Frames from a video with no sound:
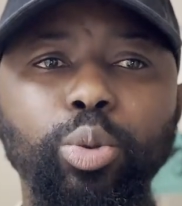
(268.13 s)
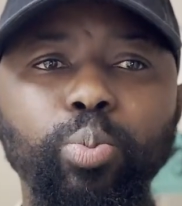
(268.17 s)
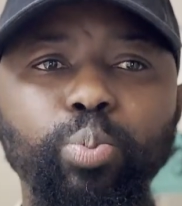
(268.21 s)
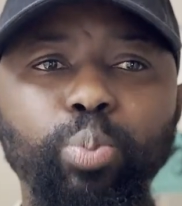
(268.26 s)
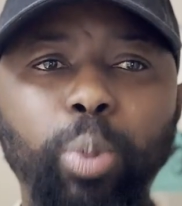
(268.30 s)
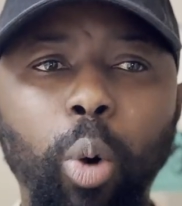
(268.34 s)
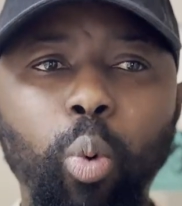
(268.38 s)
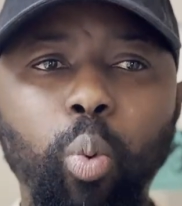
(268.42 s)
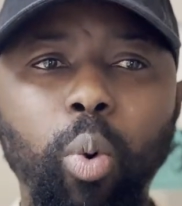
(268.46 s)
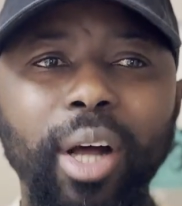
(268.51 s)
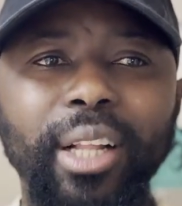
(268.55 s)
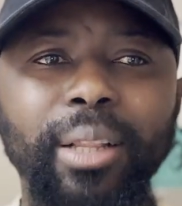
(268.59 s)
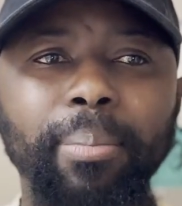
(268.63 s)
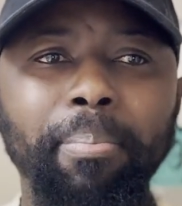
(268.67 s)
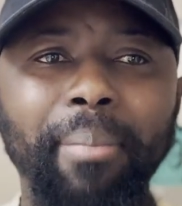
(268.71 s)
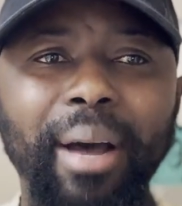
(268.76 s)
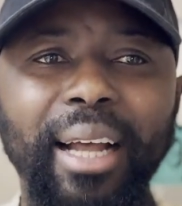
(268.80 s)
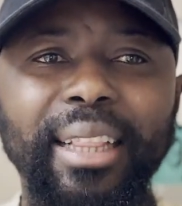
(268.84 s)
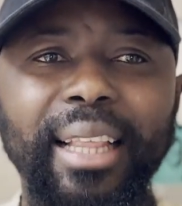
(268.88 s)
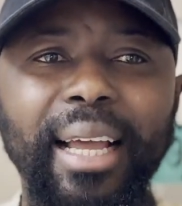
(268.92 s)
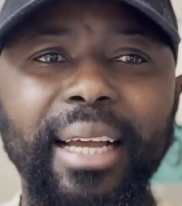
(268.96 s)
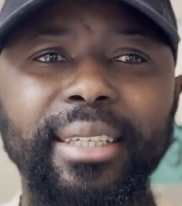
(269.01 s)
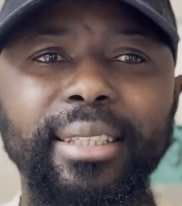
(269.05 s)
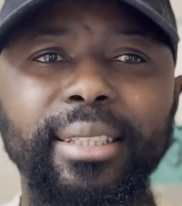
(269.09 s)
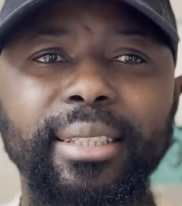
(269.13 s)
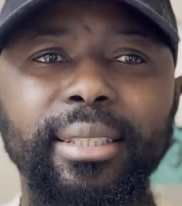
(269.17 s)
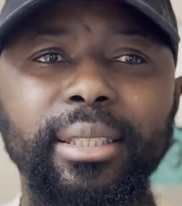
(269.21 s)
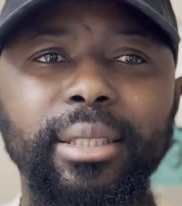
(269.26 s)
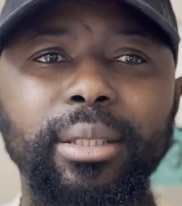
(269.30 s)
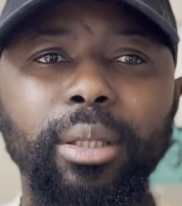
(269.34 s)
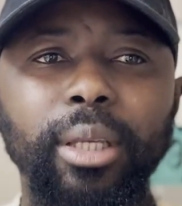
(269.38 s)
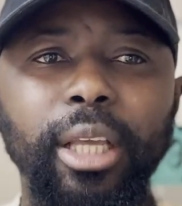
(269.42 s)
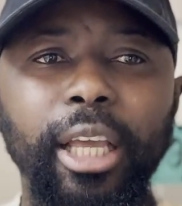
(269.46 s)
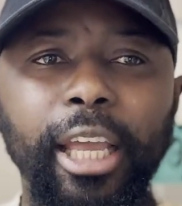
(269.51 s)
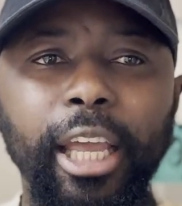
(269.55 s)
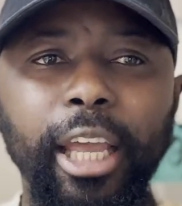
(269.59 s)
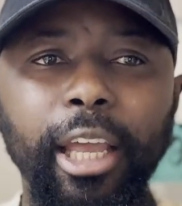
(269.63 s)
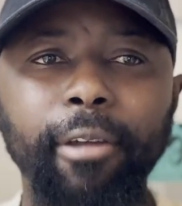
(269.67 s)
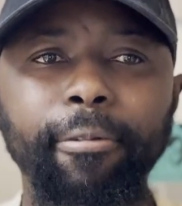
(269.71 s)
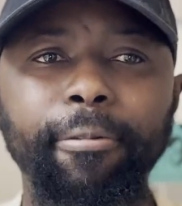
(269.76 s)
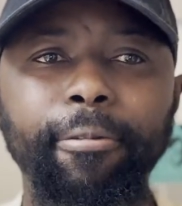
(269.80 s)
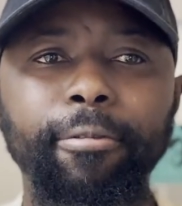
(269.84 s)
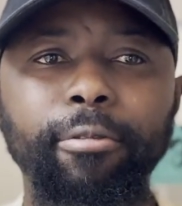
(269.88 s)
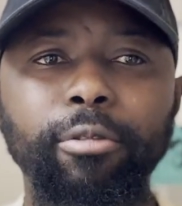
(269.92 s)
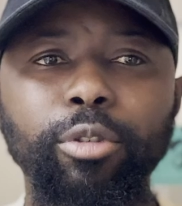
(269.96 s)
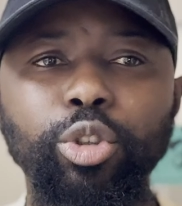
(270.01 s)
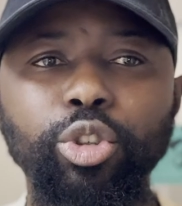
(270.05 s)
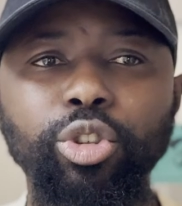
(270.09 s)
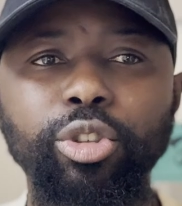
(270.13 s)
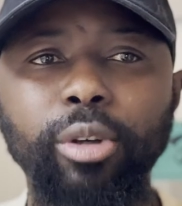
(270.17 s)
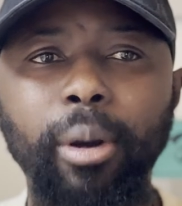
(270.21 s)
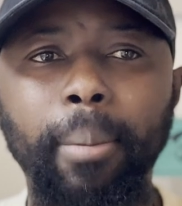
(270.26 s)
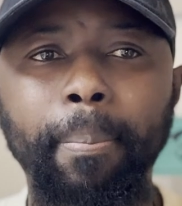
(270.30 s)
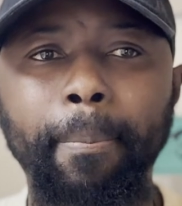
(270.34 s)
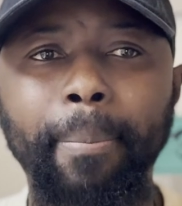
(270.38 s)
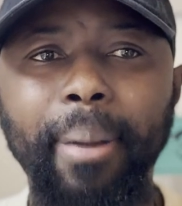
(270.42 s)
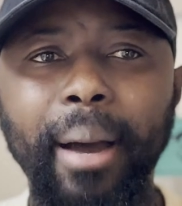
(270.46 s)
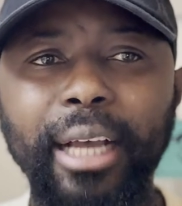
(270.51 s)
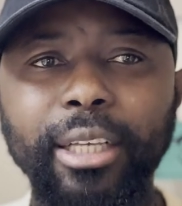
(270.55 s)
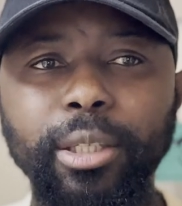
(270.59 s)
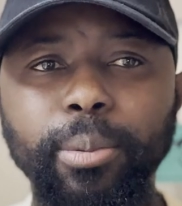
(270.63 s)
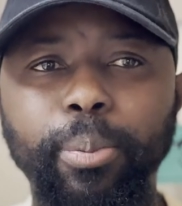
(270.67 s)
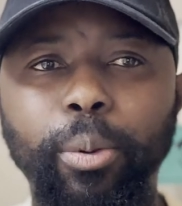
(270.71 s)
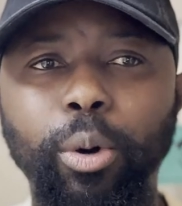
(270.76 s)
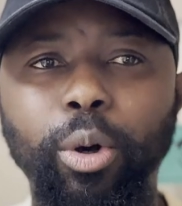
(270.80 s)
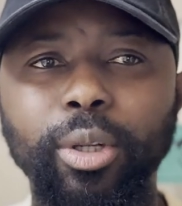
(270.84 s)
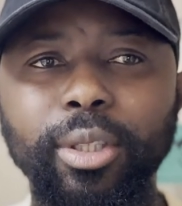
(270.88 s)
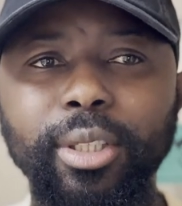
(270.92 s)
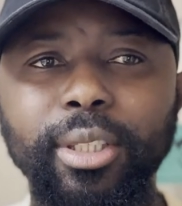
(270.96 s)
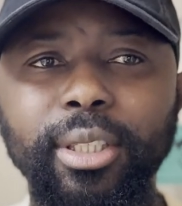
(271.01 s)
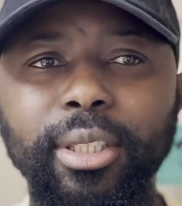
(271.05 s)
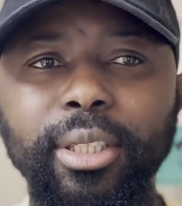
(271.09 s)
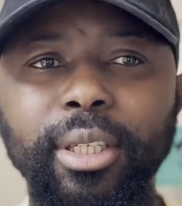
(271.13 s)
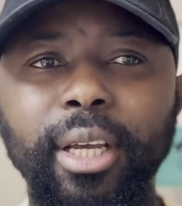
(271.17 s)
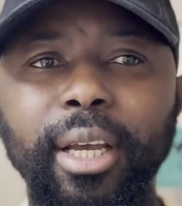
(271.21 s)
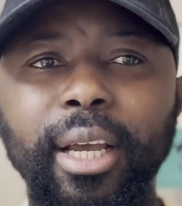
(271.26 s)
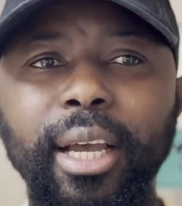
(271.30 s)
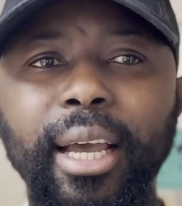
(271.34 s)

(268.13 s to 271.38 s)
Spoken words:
But what matters is if your passport